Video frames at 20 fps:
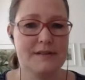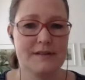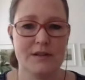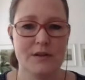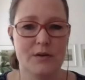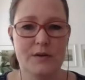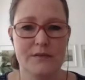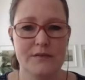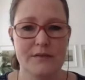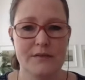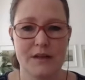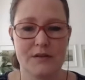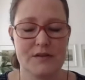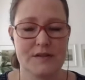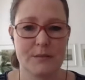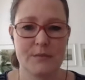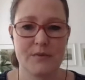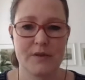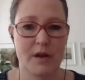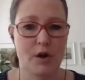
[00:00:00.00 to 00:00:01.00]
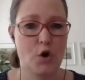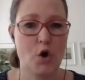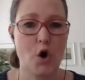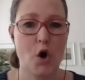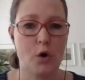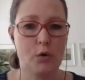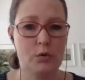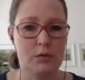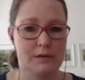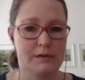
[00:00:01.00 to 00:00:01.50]
So there's something
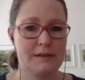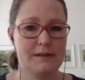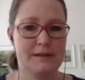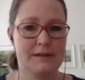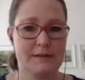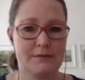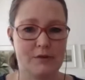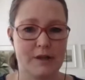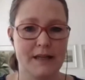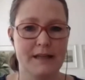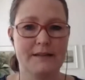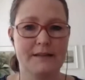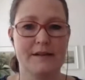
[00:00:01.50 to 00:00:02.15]
cold, right?